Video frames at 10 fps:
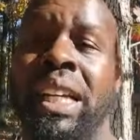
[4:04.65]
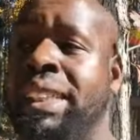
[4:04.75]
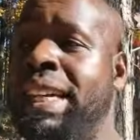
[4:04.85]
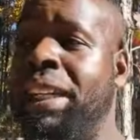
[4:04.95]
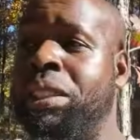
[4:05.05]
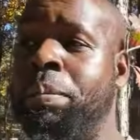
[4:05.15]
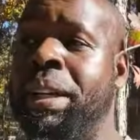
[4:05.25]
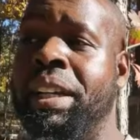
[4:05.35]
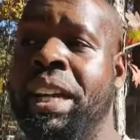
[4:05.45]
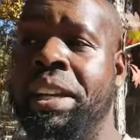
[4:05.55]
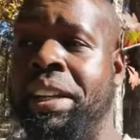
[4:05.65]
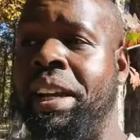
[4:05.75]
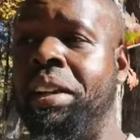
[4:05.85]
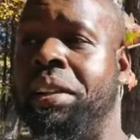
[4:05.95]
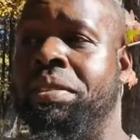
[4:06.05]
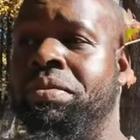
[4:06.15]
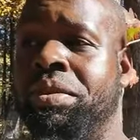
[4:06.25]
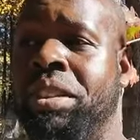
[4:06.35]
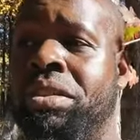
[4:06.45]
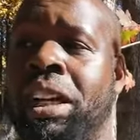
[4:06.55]
That should be an indicator.
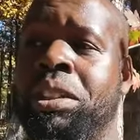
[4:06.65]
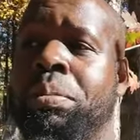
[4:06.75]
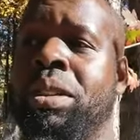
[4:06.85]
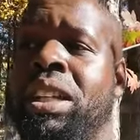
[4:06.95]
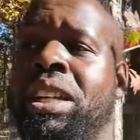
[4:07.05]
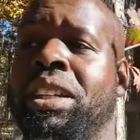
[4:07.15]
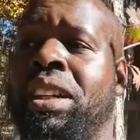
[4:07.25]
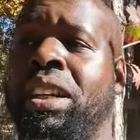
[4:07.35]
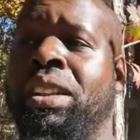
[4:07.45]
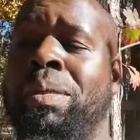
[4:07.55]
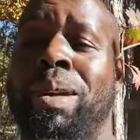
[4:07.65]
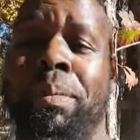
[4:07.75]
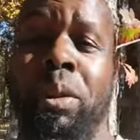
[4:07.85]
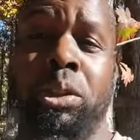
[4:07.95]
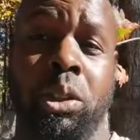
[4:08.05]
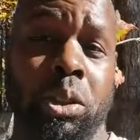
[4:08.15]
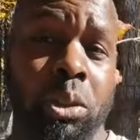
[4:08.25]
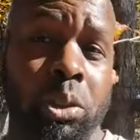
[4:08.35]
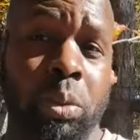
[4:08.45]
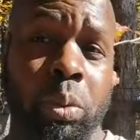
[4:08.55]
That should be an indicator that maybe you should go
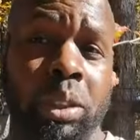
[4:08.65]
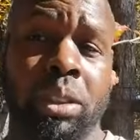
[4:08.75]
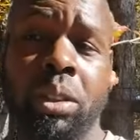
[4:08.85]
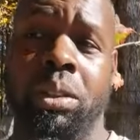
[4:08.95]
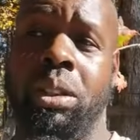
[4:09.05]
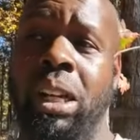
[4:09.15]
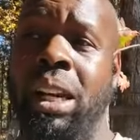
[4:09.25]
do some research